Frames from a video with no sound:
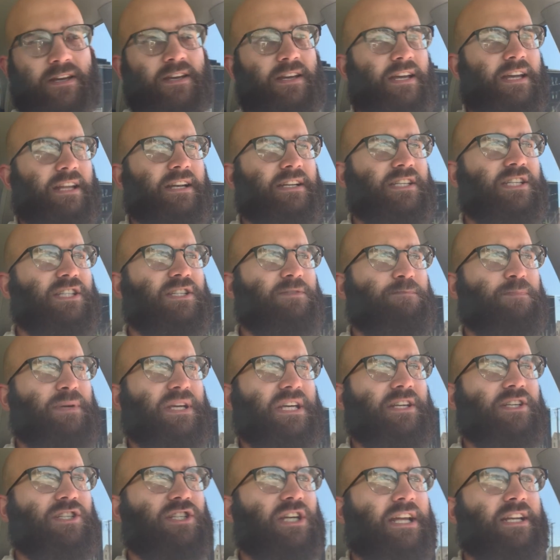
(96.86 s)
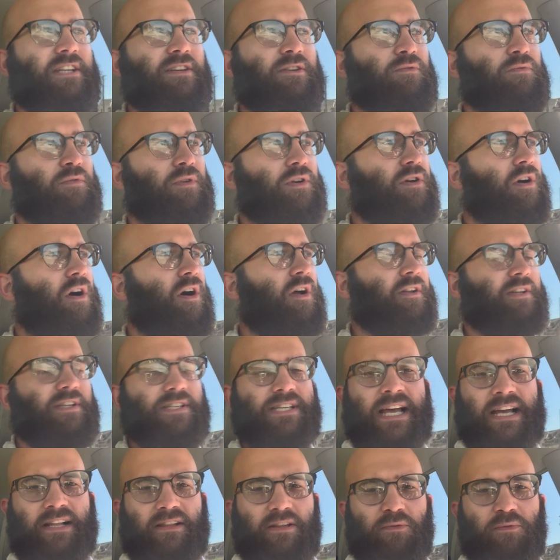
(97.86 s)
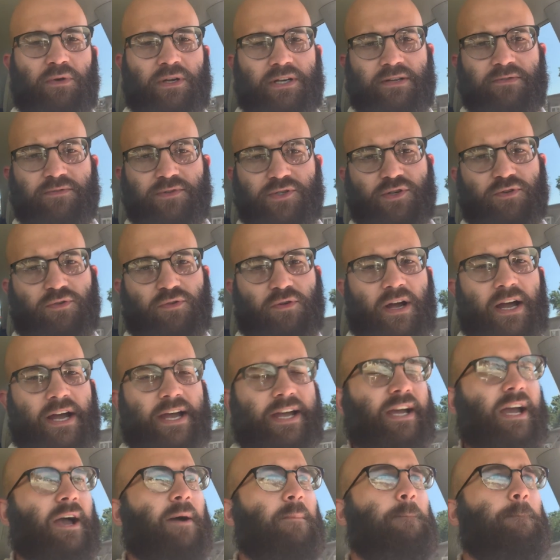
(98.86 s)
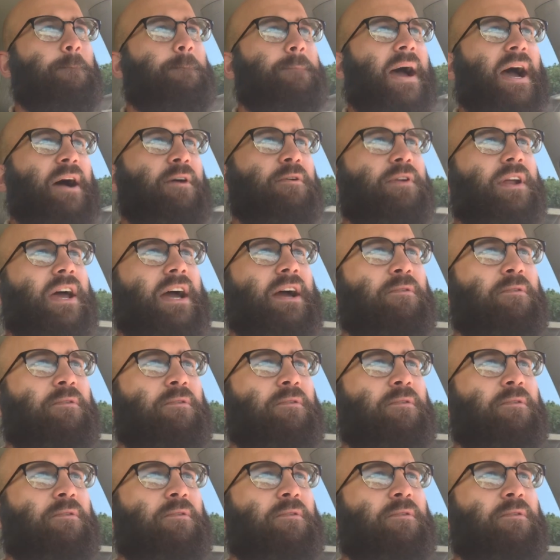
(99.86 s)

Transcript: in a speech. I don't recall exactly what he was crying about.